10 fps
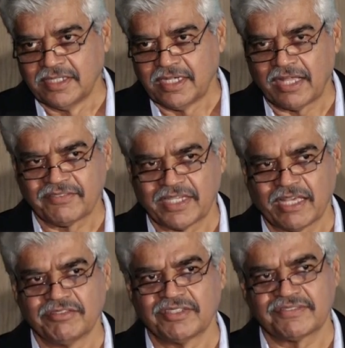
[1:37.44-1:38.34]
has a
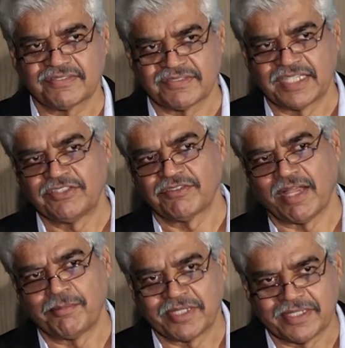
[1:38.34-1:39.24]
diverse range of
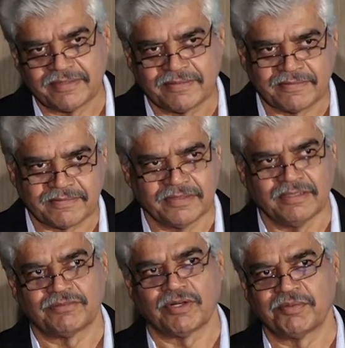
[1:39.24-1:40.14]
habitats
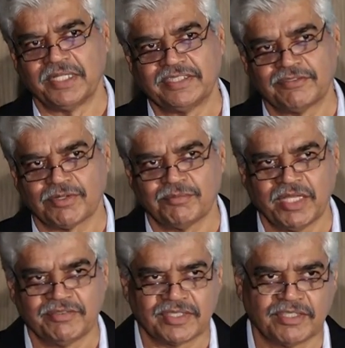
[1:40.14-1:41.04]
uh, from ranging from
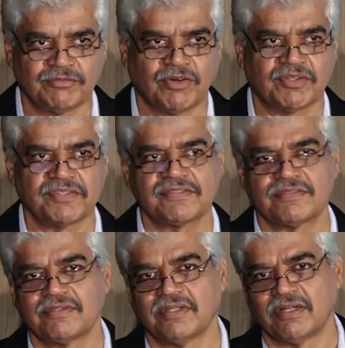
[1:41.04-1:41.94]
evergreen forest
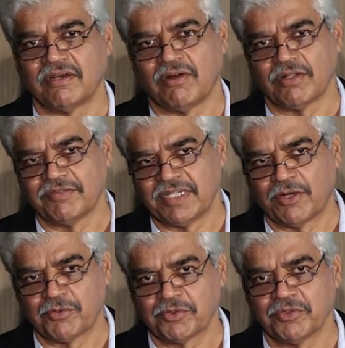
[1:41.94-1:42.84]
all the way
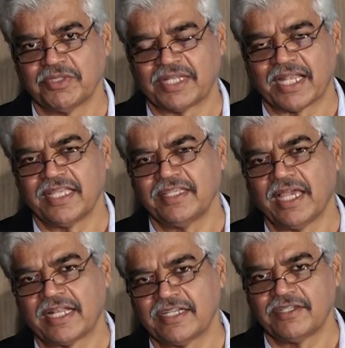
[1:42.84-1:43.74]
down to dry
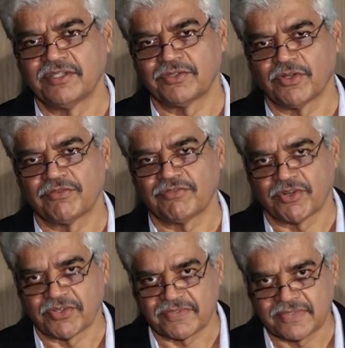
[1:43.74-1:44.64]
arid thorn
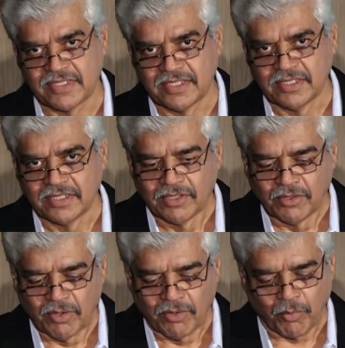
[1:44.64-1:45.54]
forest
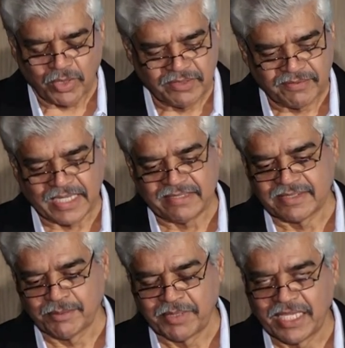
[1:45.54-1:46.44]
what this
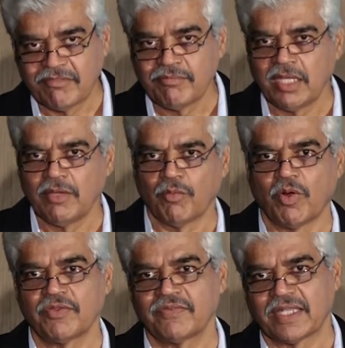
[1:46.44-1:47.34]
landscape gave me
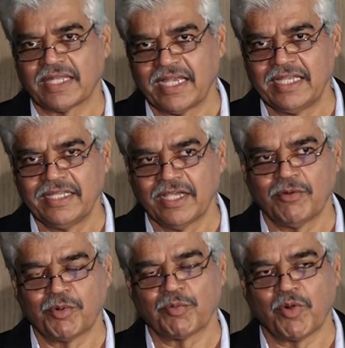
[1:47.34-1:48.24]
was an idea
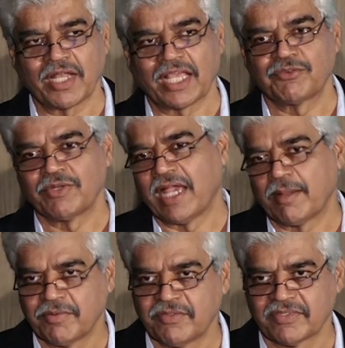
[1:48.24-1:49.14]
about what actually
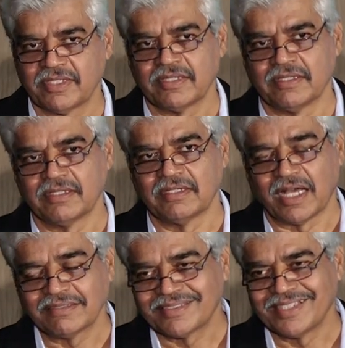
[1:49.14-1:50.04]
happens in
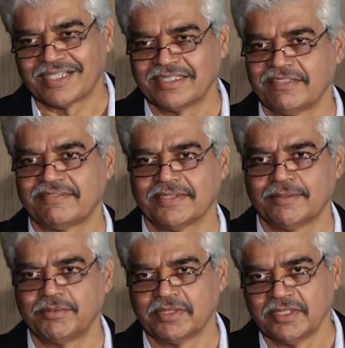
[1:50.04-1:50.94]
largely
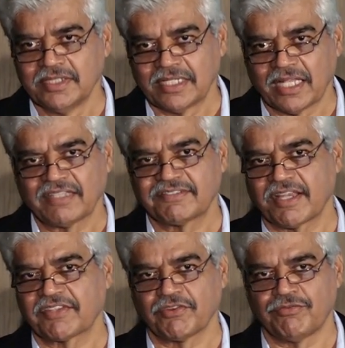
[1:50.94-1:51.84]
undisturbed large
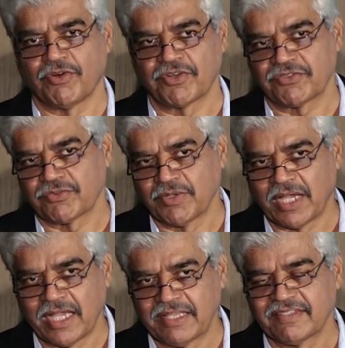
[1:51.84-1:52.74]
tracts of forest so
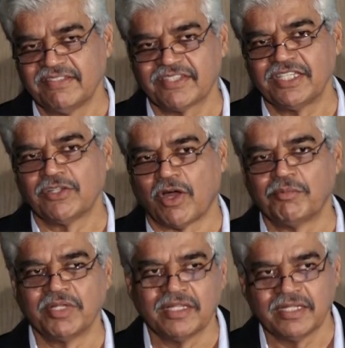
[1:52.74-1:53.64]
essentially
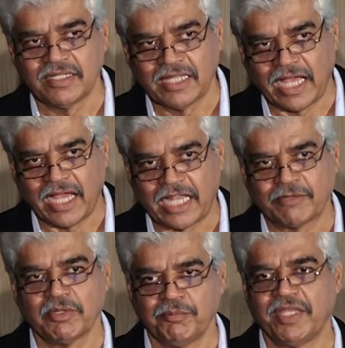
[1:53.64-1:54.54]
normal uh,
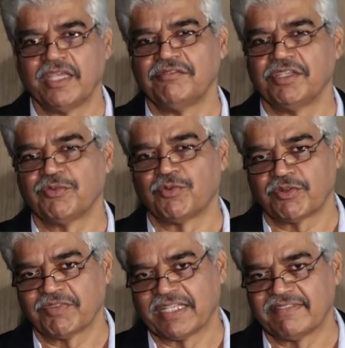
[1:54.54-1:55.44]
animal behavior is
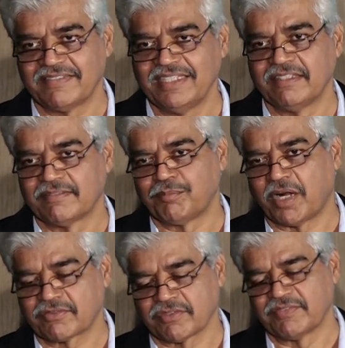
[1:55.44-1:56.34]
what we can see in
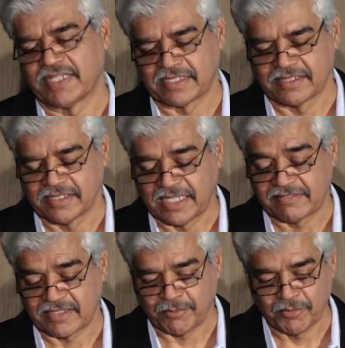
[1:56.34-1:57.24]
parts of that
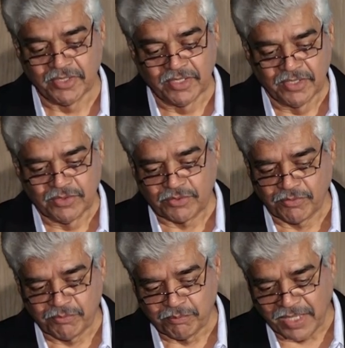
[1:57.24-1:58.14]
landscape
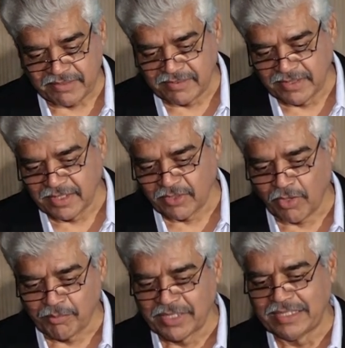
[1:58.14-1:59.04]
so by seeing the
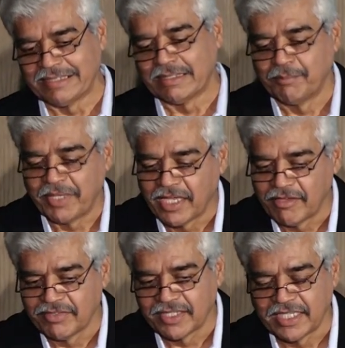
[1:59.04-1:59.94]
normal uh,
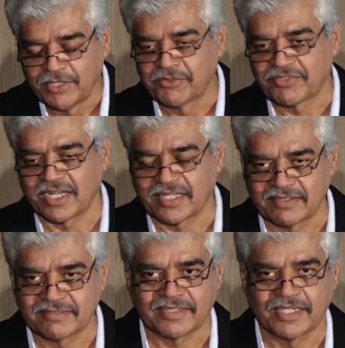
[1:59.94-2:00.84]
behavior, then you start
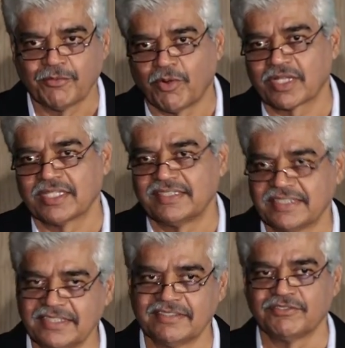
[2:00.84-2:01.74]
understanding what are the
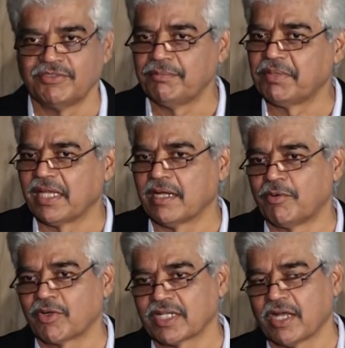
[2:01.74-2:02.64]
changes we bring
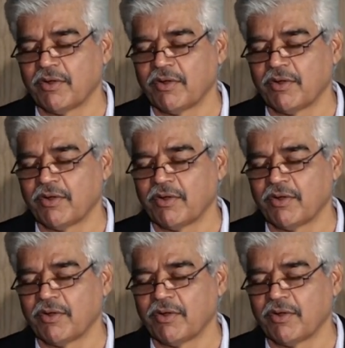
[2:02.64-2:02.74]
about and